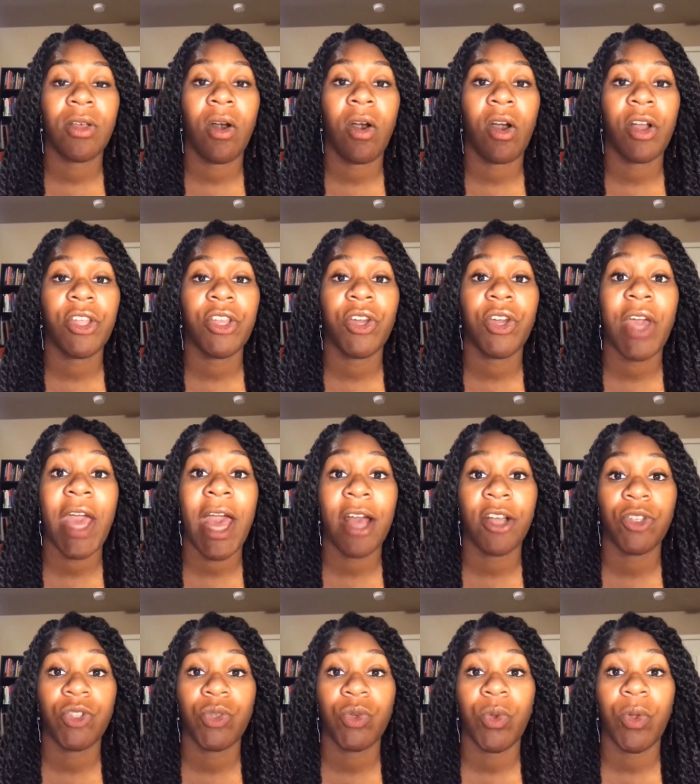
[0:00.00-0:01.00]
on your
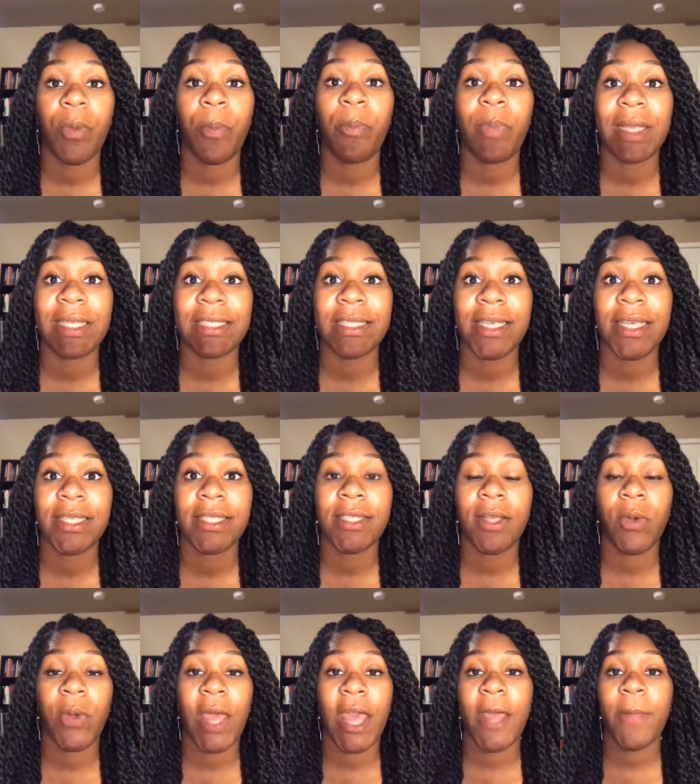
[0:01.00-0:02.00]
actual business,
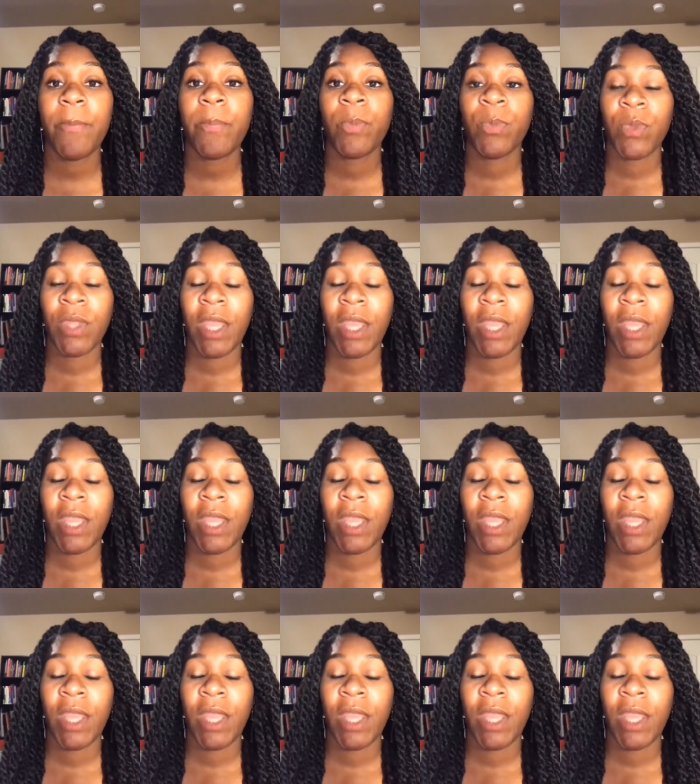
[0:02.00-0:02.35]
okay?